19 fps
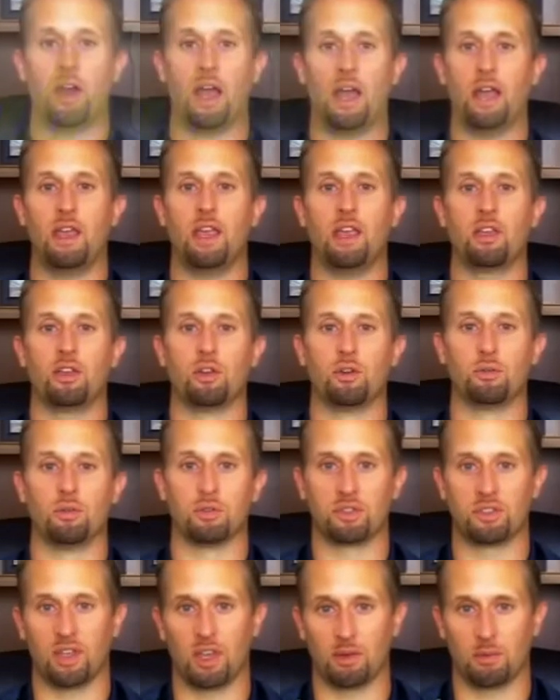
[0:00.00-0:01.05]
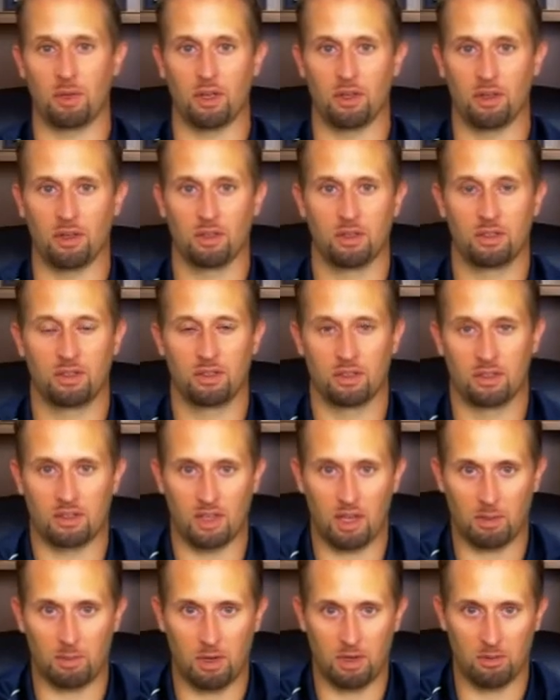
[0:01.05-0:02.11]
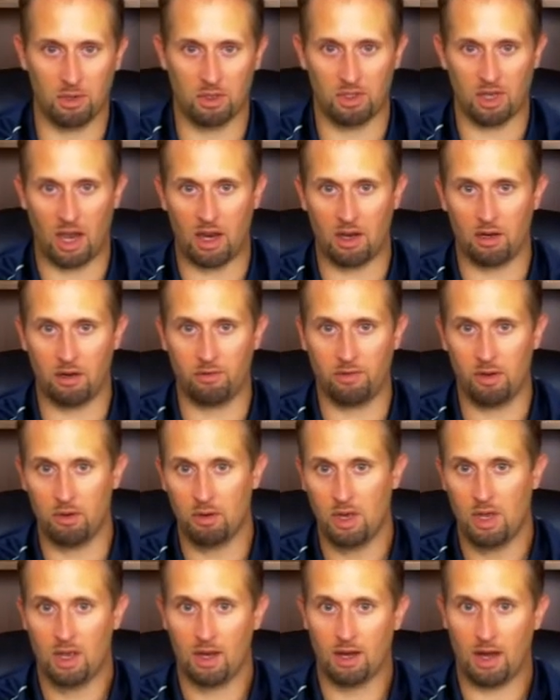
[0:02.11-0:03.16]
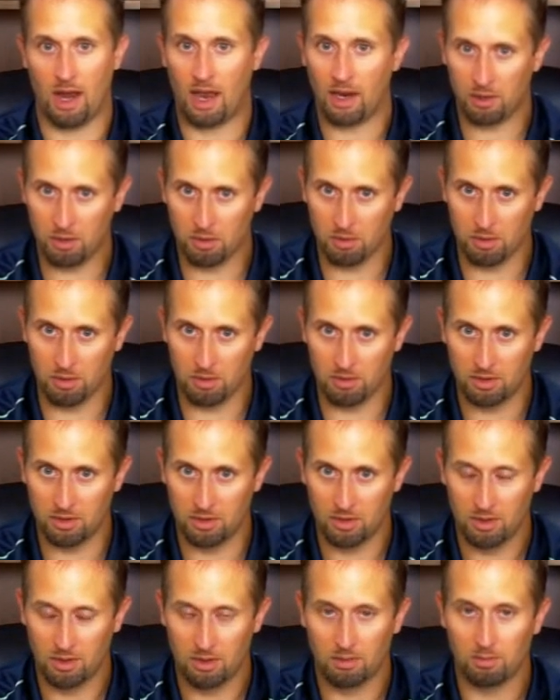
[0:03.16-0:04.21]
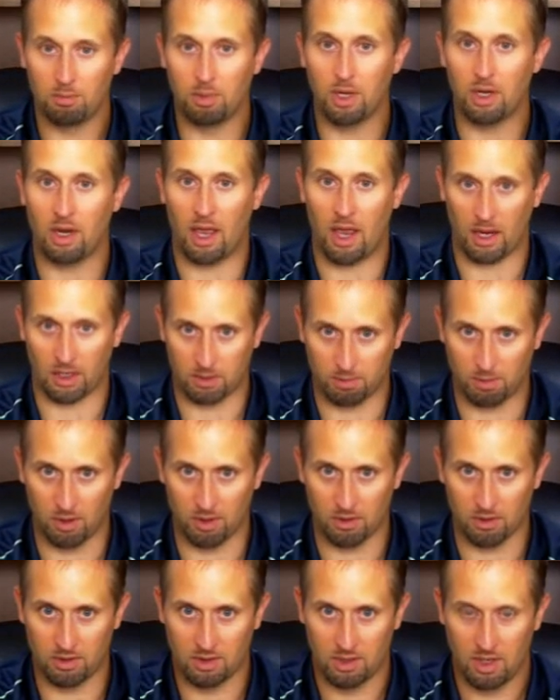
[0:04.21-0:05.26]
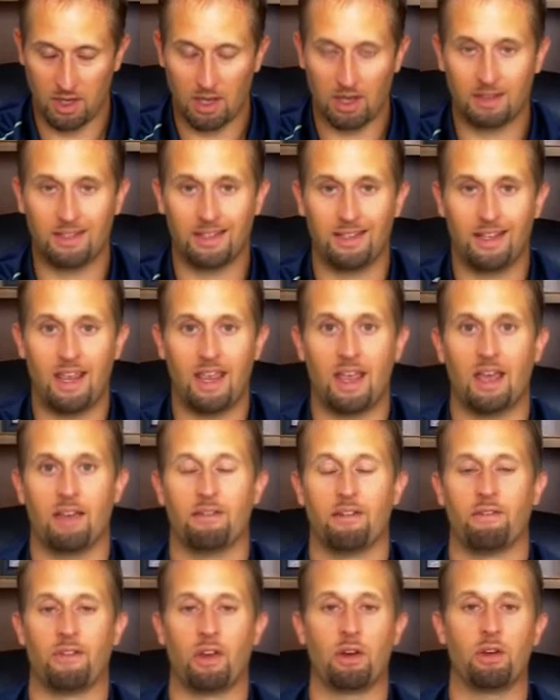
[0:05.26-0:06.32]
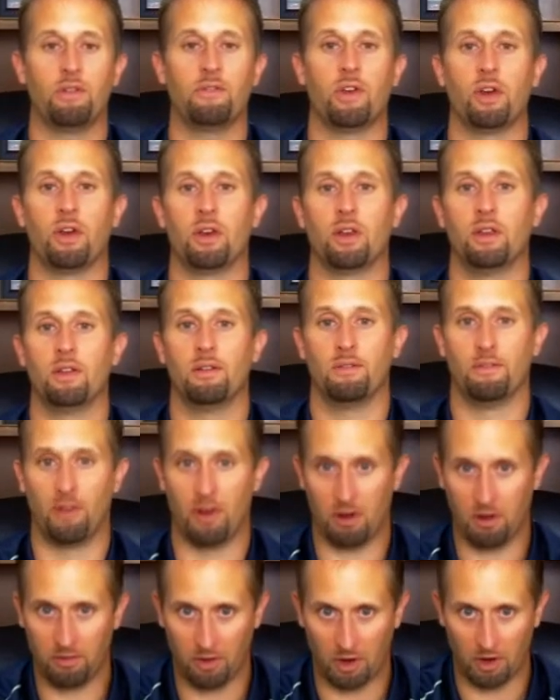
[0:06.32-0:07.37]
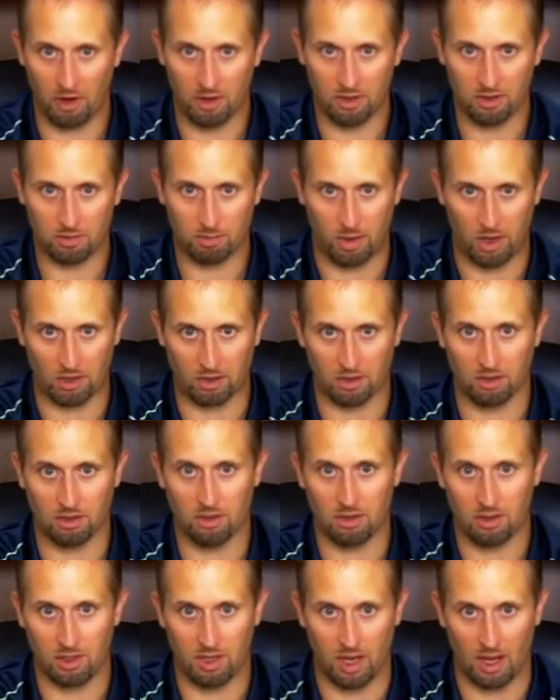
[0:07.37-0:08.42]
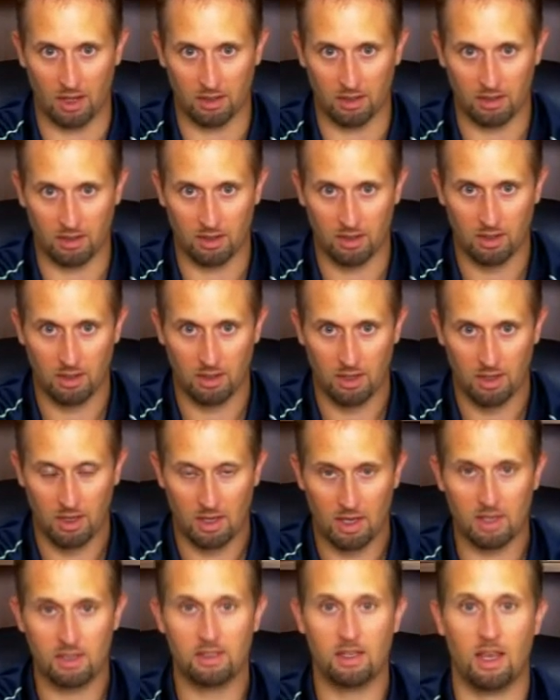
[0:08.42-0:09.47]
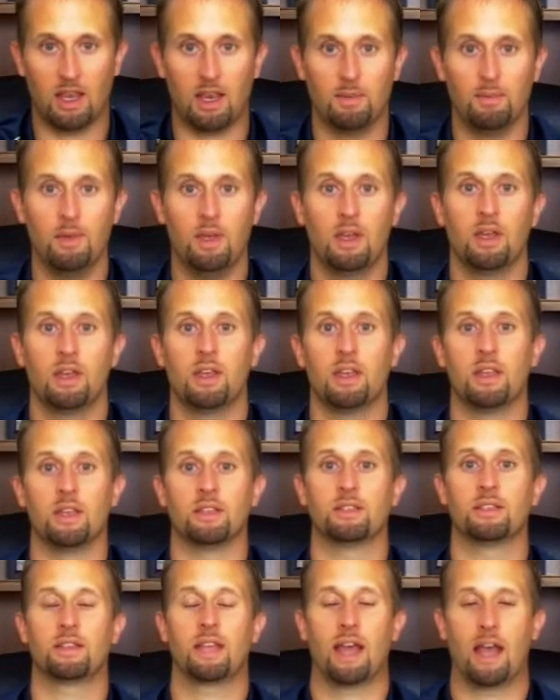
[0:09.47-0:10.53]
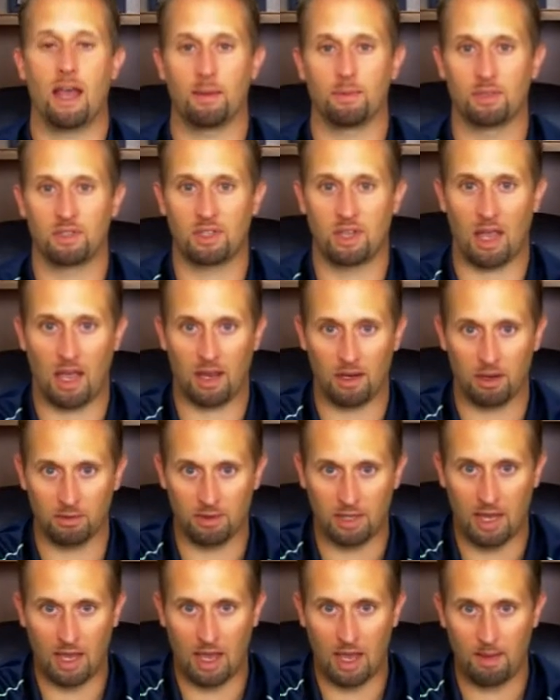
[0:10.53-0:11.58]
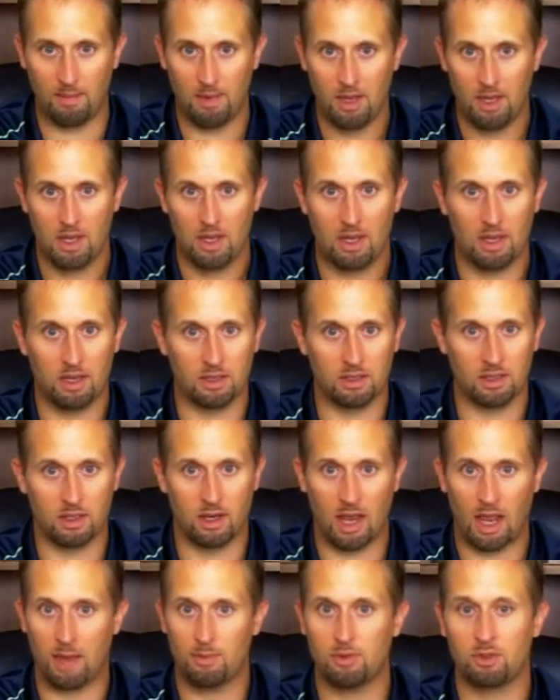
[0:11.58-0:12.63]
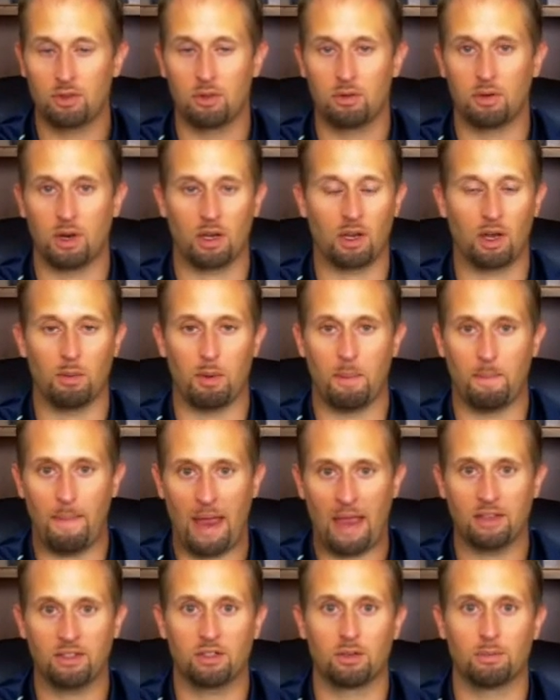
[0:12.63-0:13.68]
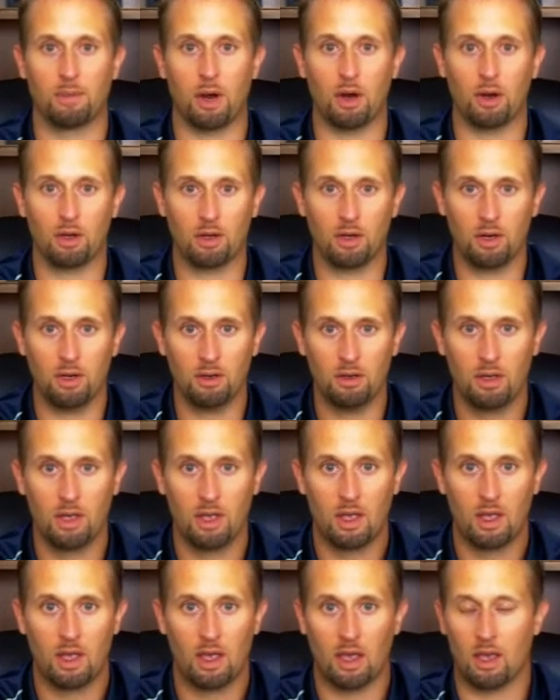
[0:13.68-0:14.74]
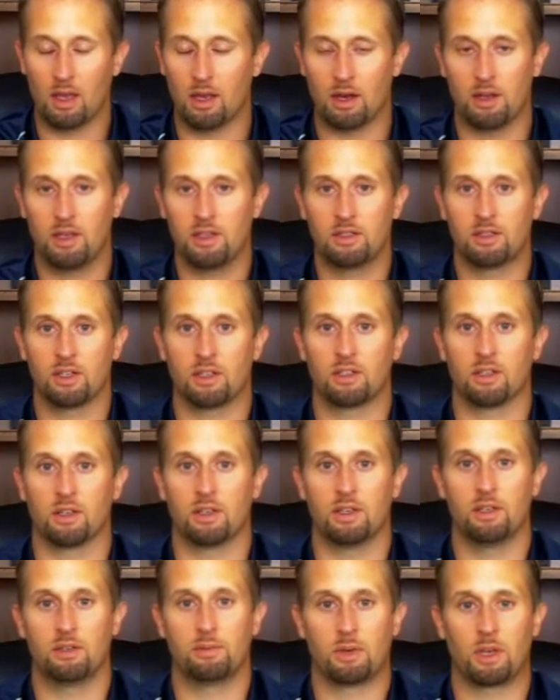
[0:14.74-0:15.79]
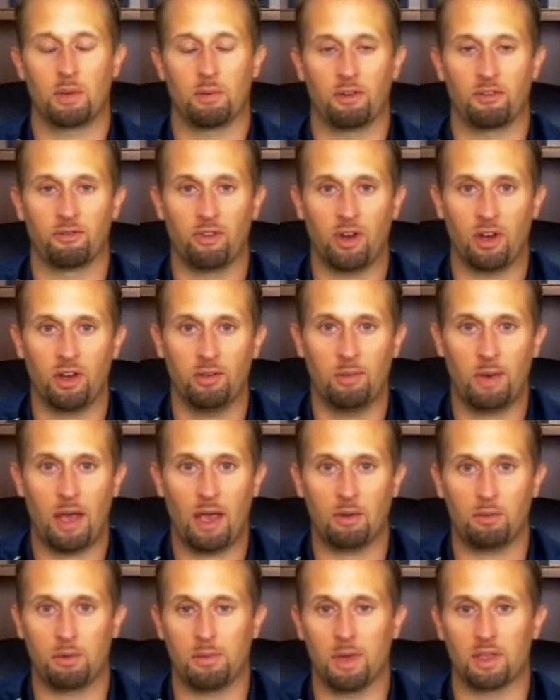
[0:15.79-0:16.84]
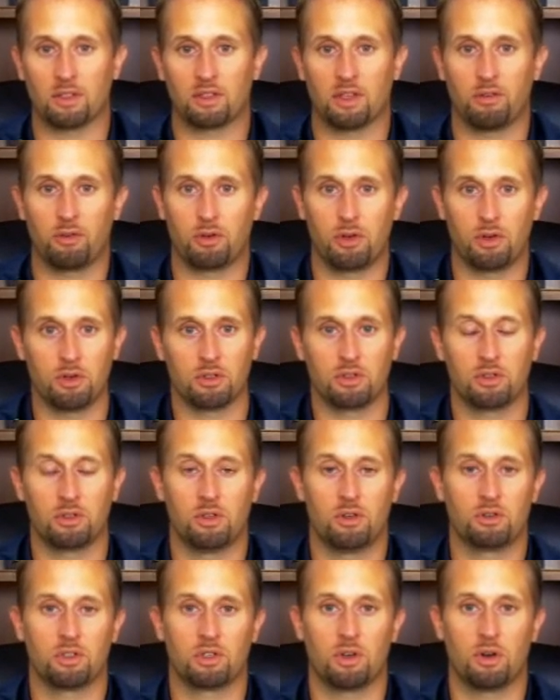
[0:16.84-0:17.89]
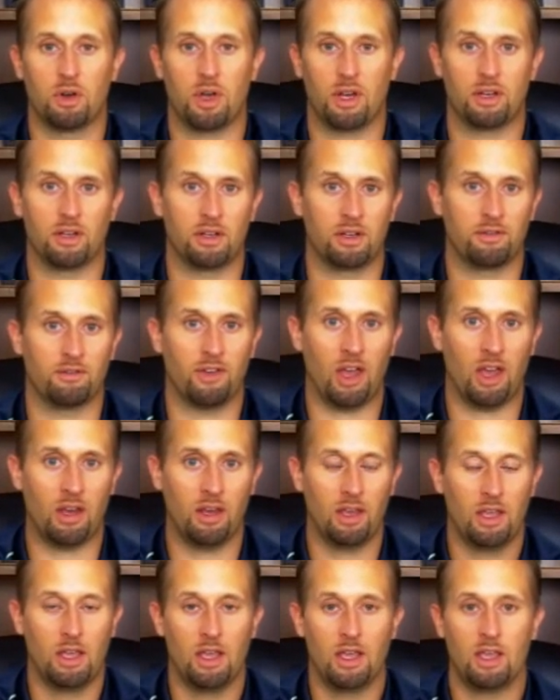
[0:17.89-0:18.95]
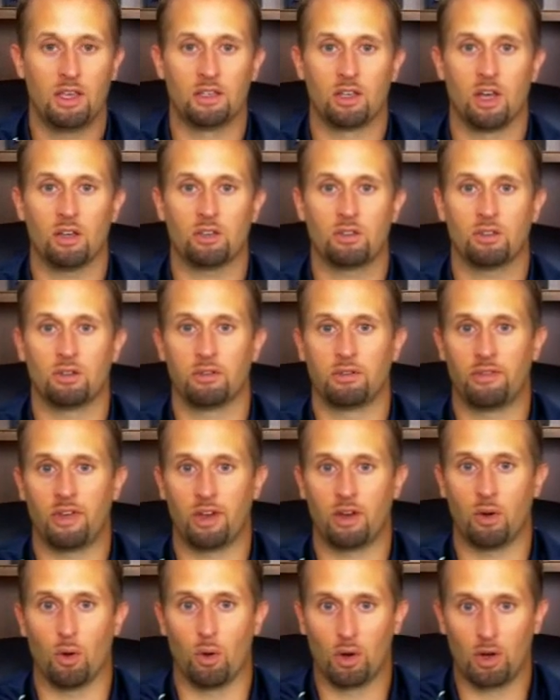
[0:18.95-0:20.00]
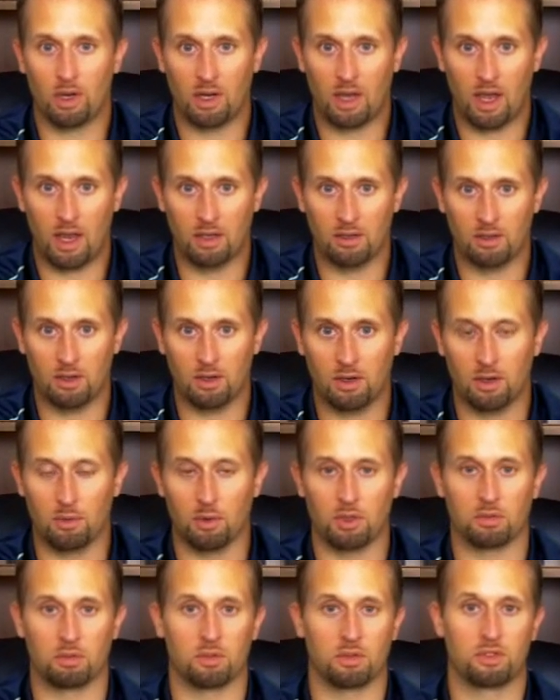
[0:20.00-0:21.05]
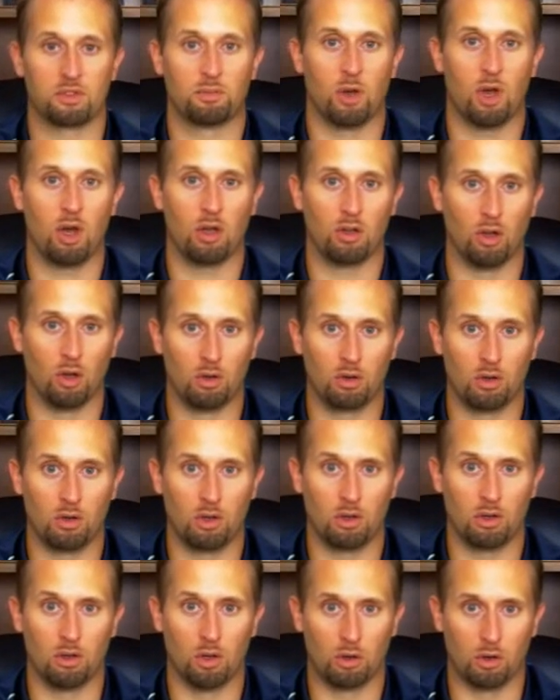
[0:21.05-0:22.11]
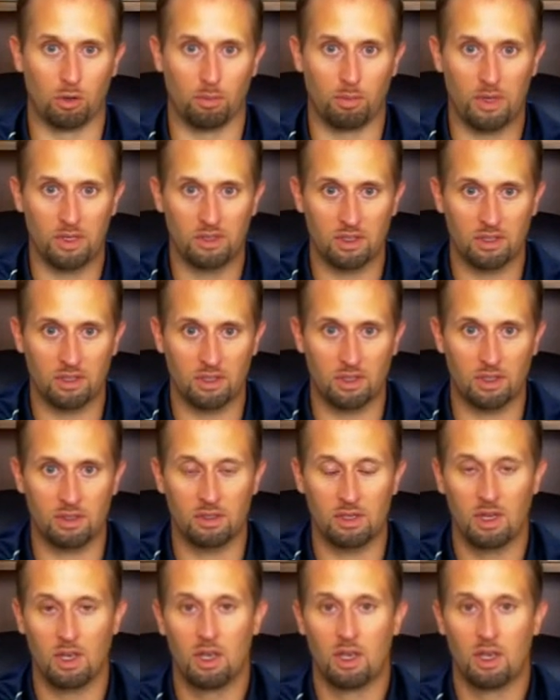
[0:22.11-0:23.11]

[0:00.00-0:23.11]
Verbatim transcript: I Hate Gurus segment. This is a segment in which I interview not gurus, but experts. And today I have a very, very, very, very special guest. His name is Thom Scott. Now, Thom is an absolute, I call him a master marketer. Uh, he's just a, he's become a friend of mine. We met several years, years ago at an event. He's also an event organizer. He works with small lo- local businesses